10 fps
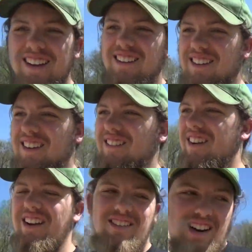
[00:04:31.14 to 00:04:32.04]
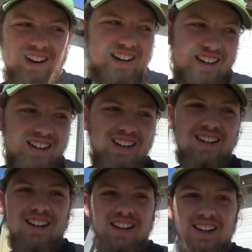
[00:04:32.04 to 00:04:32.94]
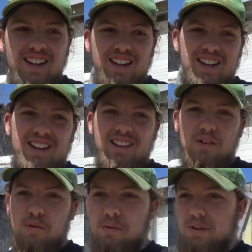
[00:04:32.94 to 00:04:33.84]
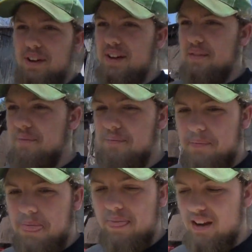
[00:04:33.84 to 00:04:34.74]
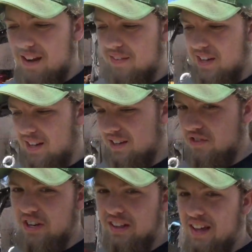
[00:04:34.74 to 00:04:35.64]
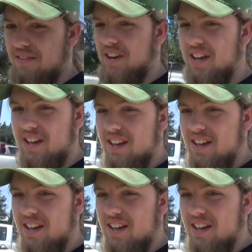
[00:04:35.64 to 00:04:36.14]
Freaking red rocket. The old Yamaha G11.